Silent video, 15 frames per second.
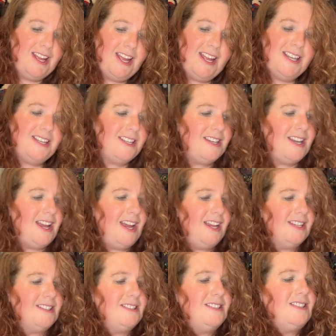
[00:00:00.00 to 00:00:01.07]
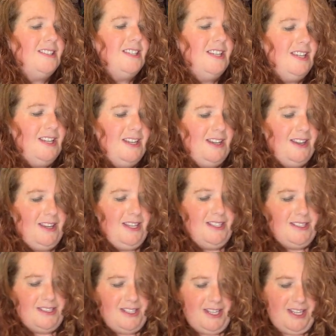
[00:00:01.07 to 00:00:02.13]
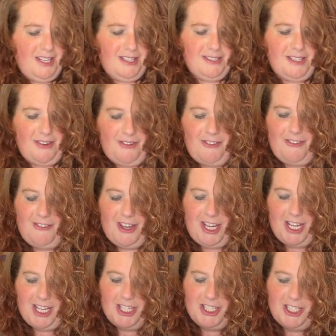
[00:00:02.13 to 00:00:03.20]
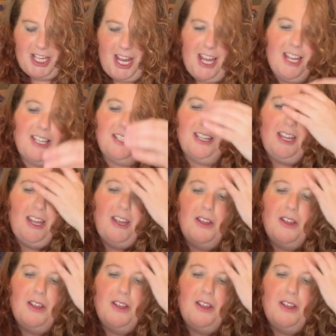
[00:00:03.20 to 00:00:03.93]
And next, this is Fennec Shand